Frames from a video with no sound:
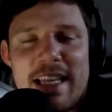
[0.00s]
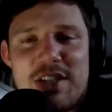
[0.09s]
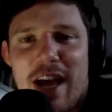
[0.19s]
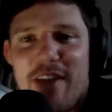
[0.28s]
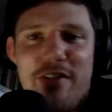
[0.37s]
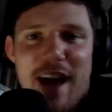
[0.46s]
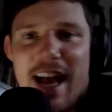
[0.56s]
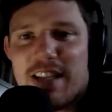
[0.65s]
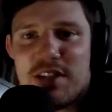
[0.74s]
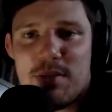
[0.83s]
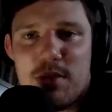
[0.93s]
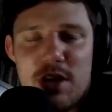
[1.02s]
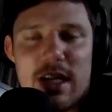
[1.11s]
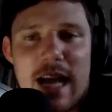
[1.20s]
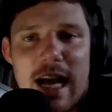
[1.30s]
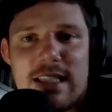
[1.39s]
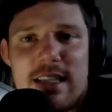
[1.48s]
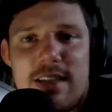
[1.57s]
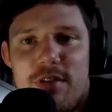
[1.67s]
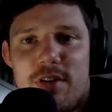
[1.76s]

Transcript: try to find some good content for